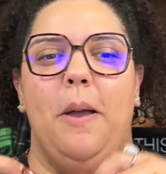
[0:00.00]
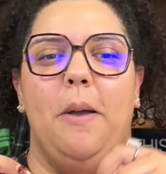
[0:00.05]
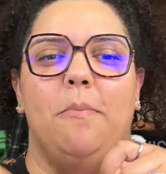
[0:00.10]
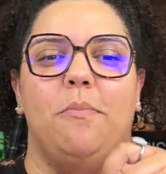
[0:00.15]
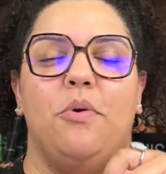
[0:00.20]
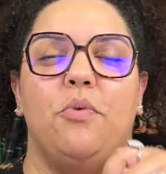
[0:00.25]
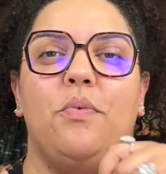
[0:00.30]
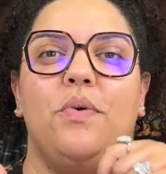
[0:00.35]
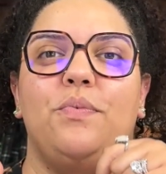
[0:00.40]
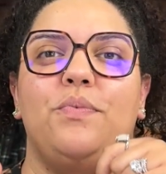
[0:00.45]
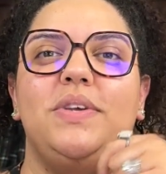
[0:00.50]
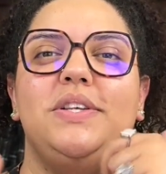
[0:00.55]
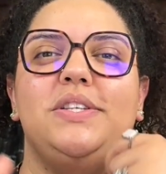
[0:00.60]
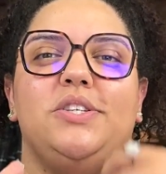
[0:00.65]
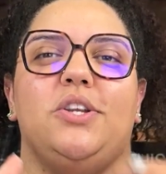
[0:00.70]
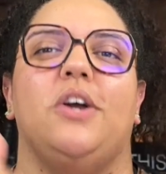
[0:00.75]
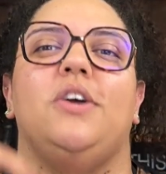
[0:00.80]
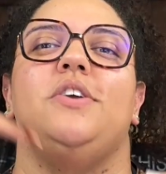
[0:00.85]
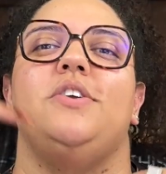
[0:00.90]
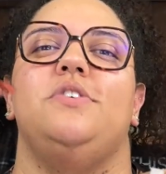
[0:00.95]
But when we
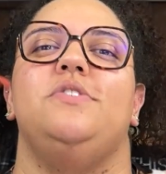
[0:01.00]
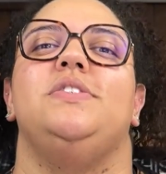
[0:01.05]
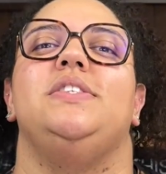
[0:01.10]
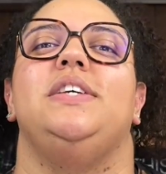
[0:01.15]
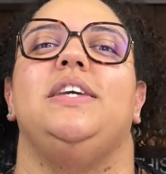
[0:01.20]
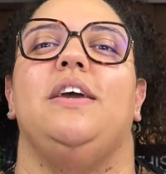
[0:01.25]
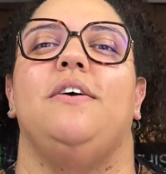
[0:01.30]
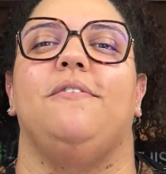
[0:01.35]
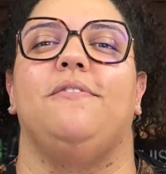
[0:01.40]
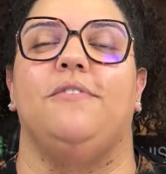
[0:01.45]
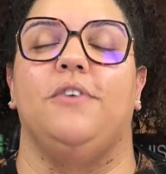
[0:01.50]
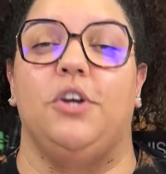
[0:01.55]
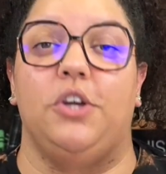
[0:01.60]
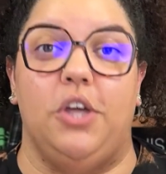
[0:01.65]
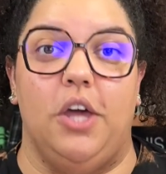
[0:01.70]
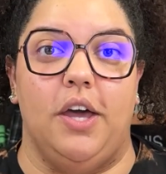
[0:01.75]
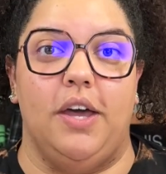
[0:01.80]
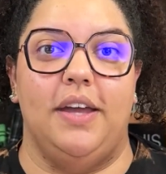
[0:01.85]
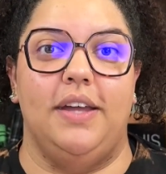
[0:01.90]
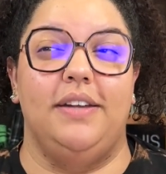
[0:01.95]
start using it for
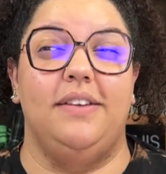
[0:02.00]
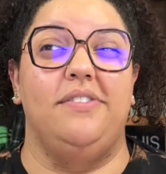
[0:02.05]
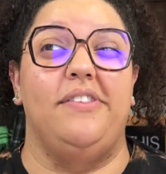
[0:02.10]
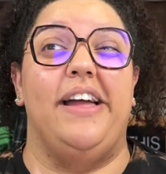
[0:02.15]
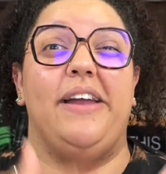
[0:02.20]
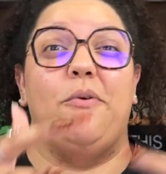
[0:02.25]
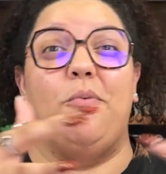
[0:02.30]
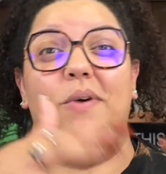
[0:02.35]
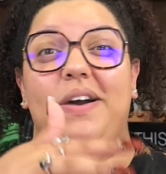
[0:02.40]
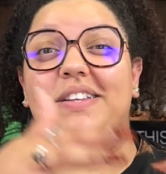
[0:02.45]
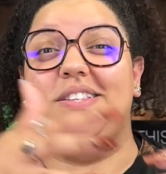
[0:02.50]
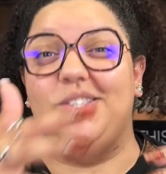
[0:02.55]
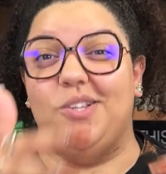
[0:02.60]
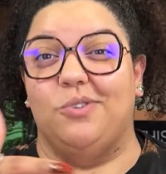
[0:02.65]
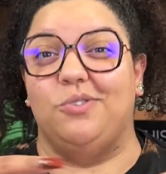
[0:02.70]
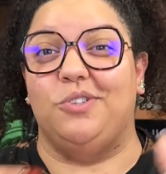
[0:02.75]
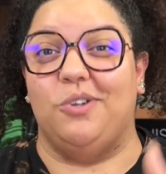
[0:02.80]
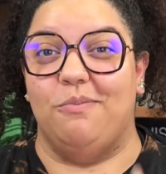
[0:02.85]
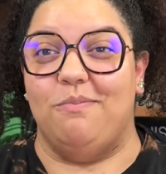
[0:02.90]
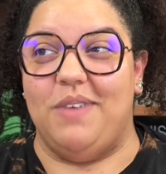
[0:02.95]
good, like what
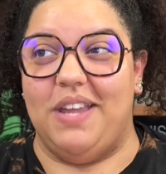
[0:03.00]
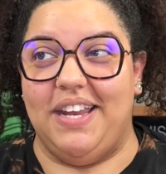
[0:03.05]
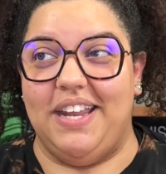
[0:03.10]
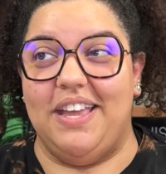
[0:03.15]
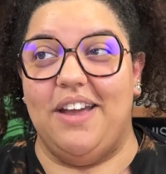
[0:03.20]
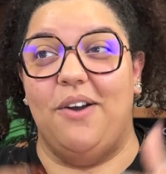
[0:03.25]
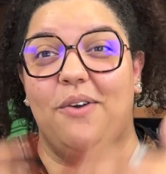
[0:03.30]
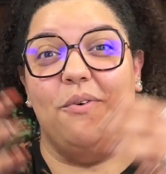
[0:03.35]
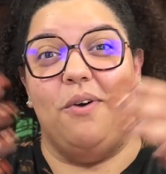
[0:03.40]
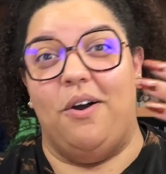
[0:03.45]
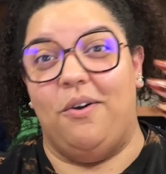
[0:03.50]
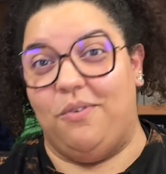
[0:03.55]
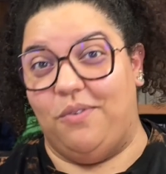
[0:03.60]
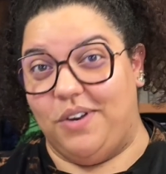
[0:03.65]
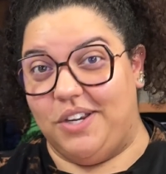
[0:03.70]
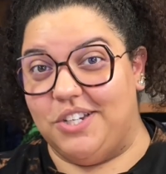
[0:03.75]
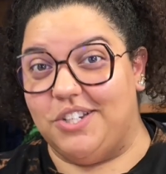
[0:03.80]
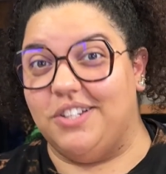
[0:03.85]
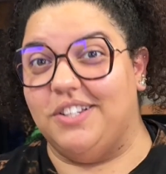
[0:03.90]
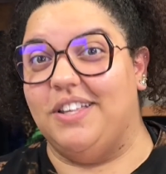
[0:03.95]
social media
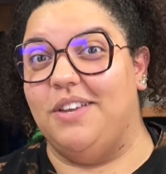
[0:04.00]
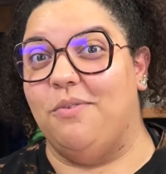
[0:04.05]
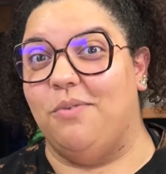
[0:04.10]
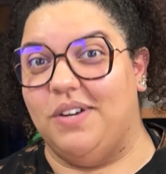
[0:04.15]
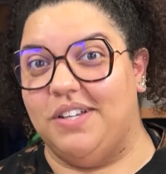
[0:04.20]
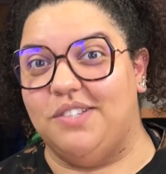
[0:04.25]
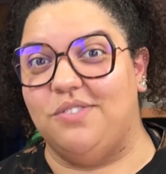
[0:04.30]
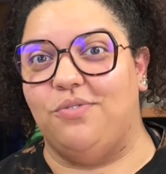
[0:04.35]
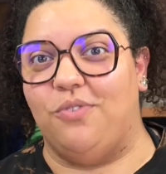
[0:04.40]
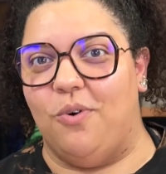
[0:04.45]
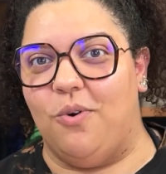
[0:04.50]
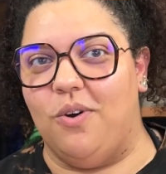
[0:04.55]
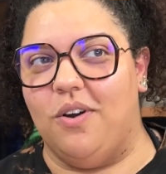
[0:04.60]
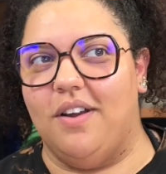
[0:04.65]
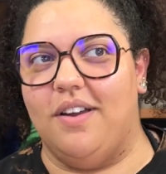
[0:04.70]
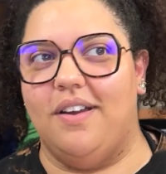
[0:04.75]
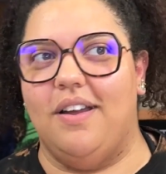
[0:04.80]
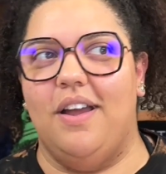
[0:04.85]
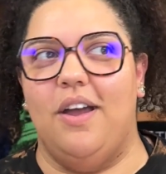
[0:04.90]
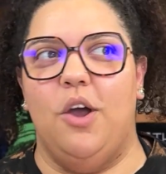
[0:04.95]
originally was
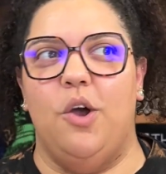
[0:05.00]
for,